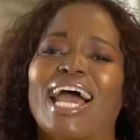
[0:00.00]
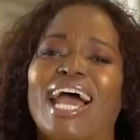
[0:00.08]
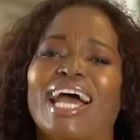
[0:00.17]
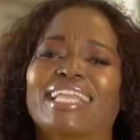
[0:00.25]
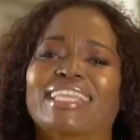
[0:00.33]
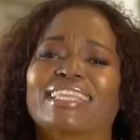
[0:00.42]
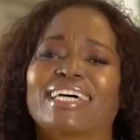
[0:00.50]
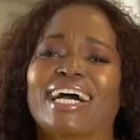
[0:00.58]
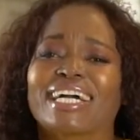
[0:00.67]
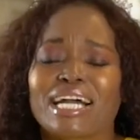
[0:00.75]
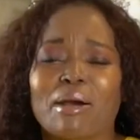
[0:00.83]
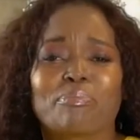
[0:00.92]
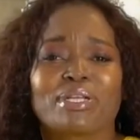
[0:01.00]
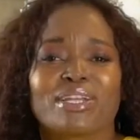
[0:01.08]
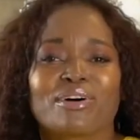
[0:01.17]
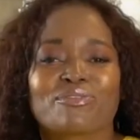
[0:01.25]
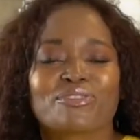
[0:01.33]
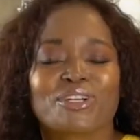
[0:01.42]
and the agape
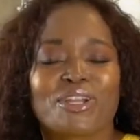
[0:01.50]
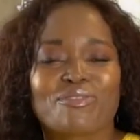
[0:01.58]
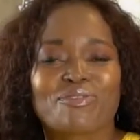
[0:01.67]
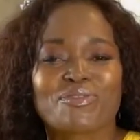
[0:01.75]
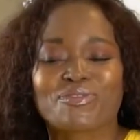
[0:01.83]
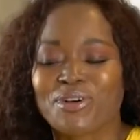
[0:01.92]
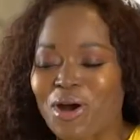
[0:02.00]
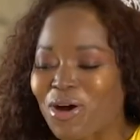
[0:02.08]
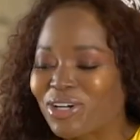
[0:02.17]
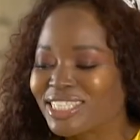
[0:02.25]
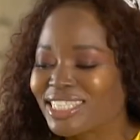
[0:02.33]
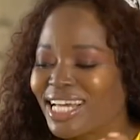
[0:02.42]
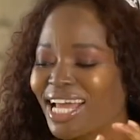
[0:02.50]
love, the love of God.